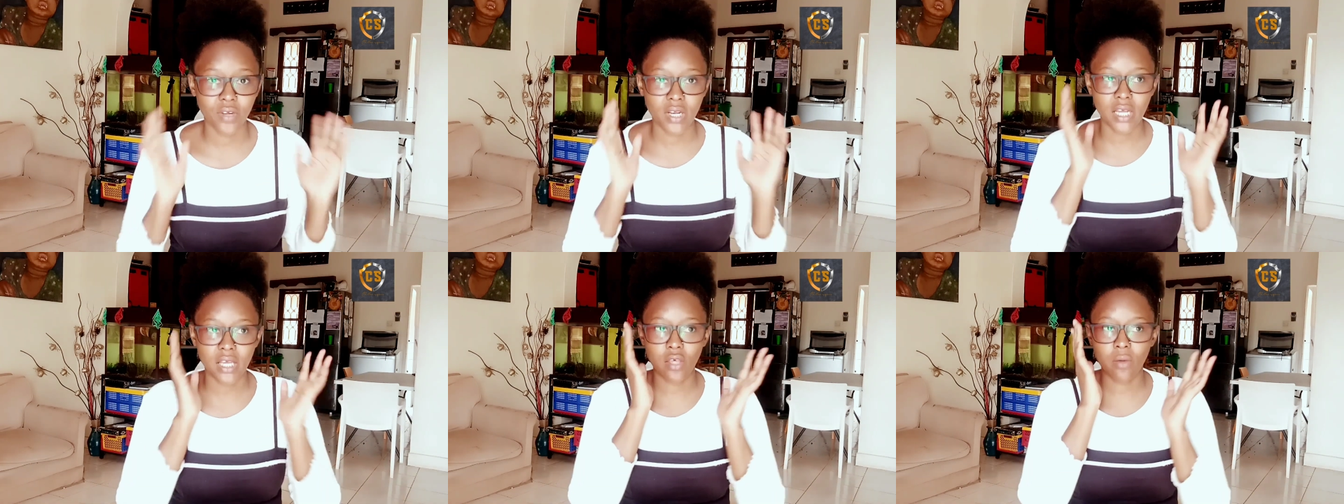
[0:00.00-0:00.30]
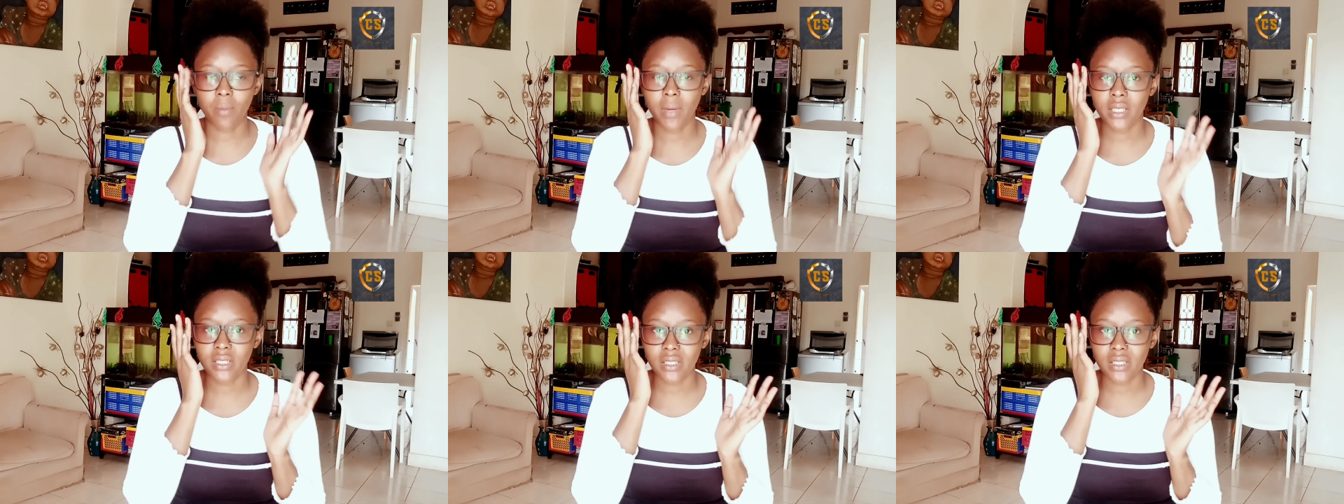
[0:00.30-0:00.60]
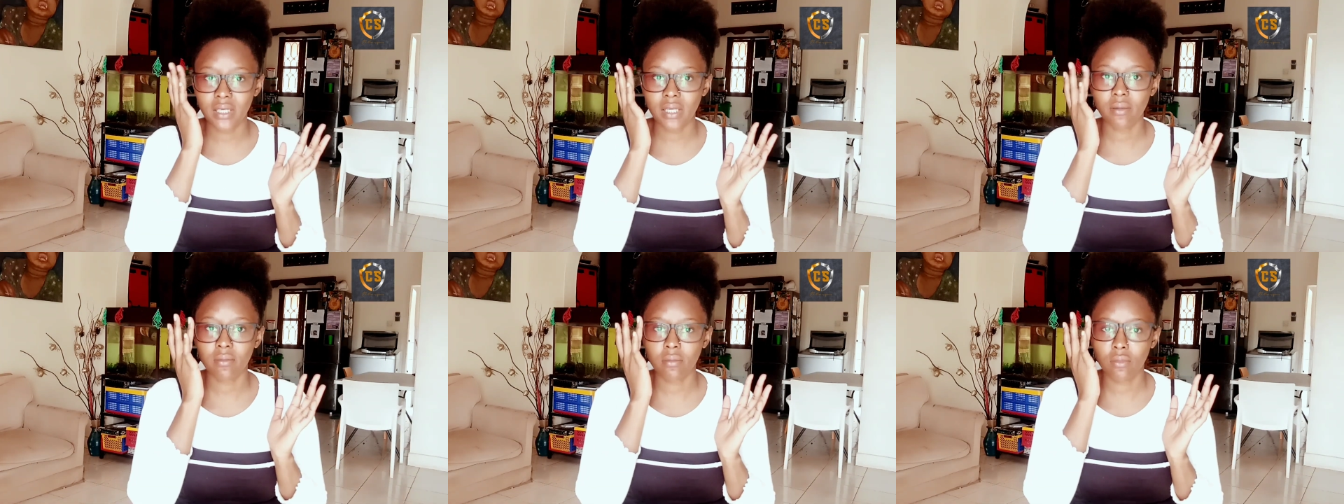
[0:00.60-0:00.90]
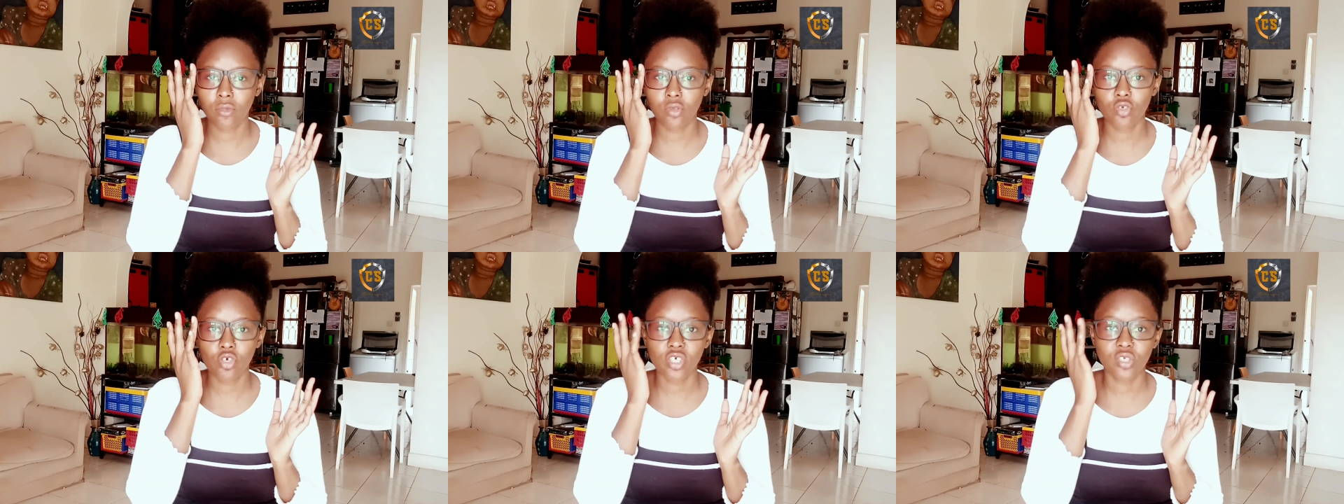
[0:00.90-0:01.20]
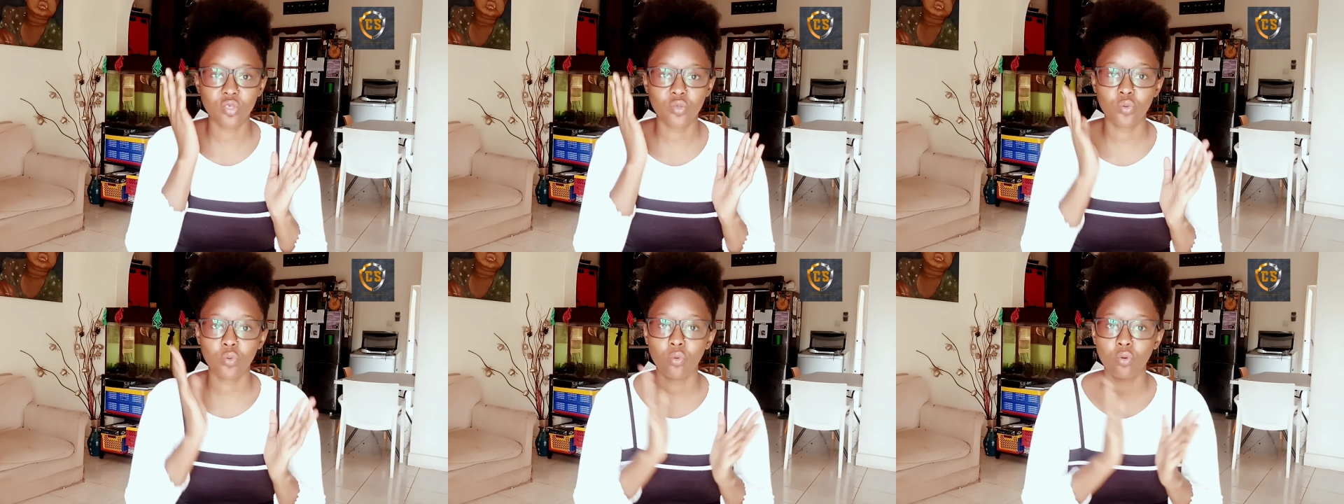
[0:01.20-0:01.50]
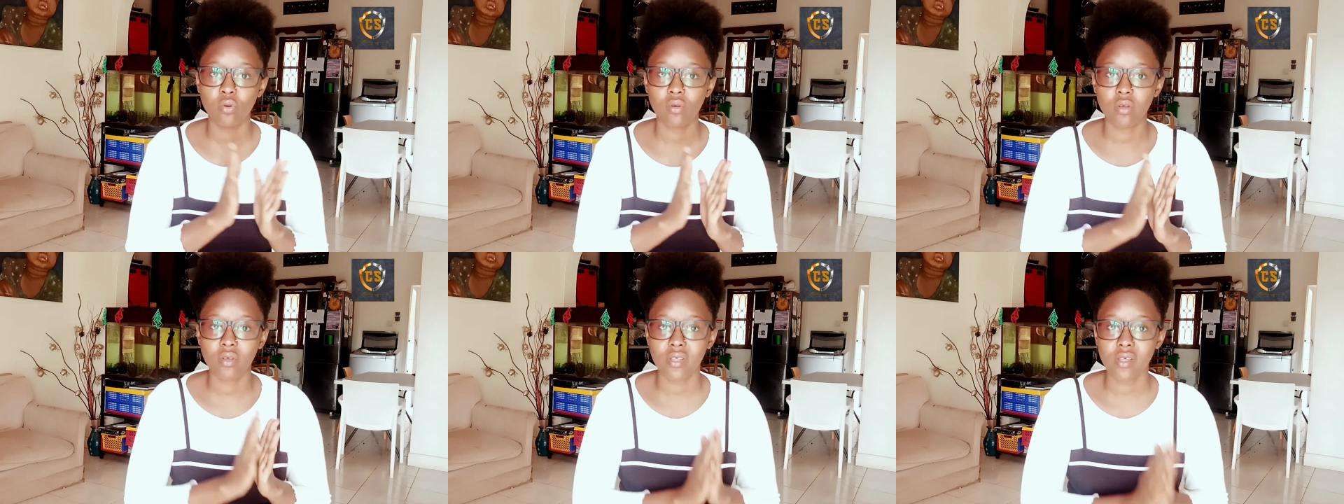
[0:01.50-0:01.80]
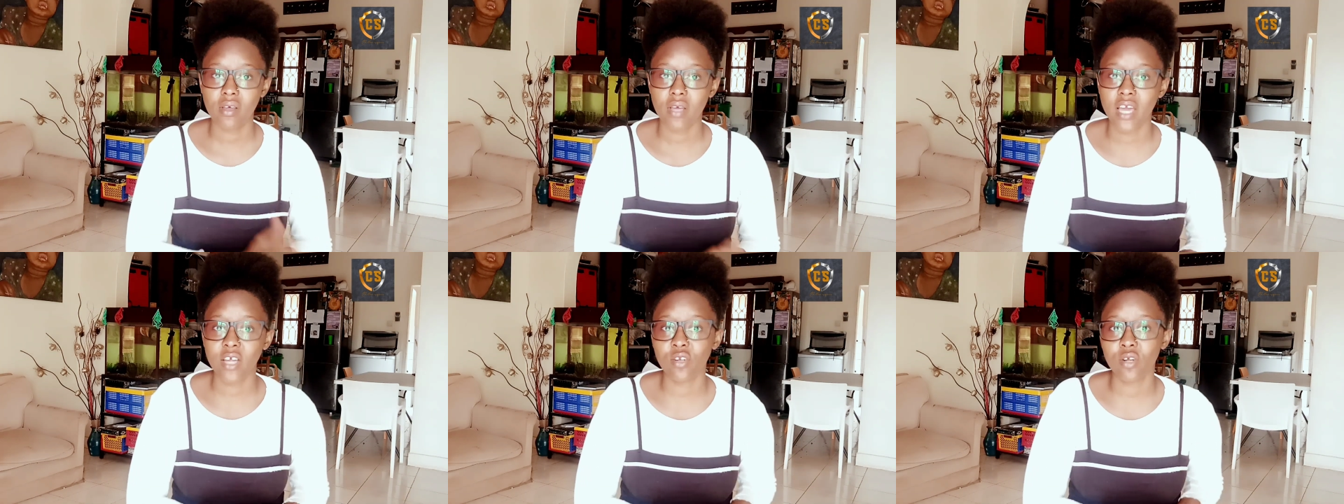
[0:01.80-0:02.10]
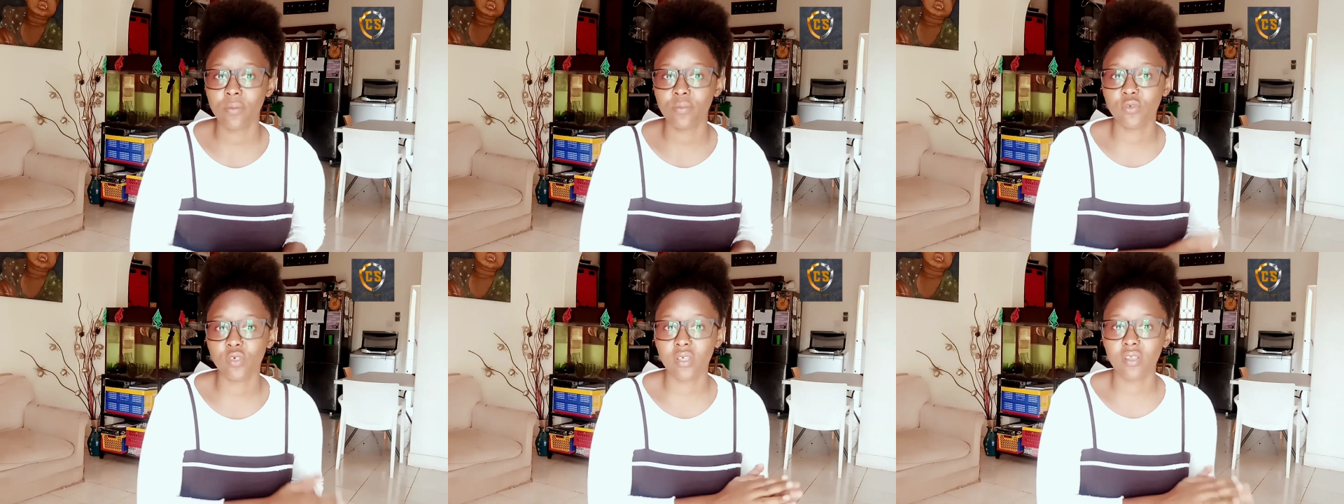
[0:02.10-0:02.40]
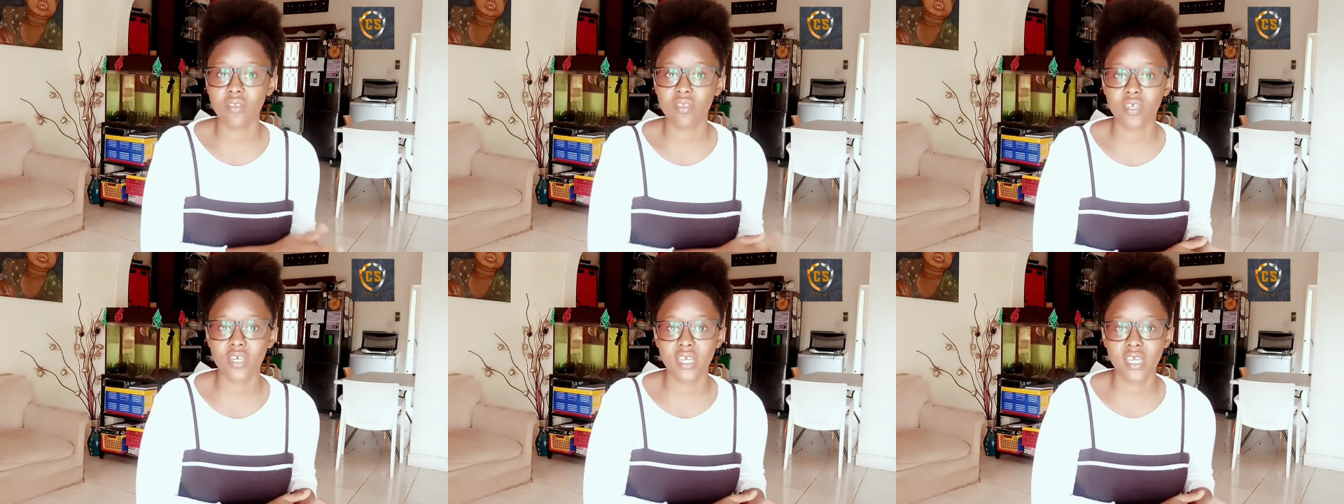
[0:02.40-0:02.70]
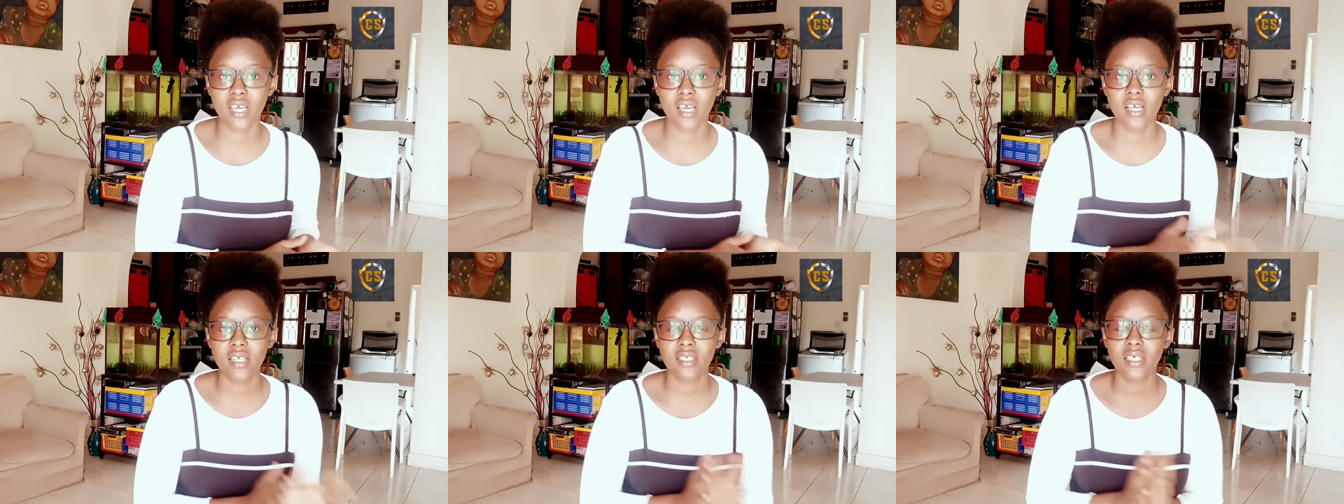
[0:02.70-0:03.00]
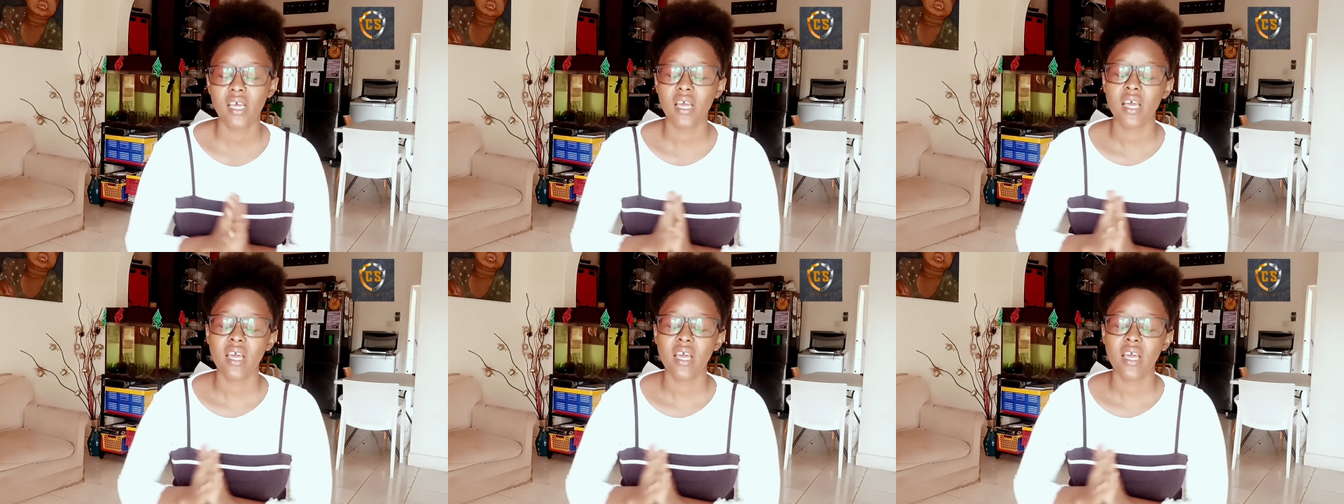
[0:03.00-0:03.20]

Like you might just do end up doing three years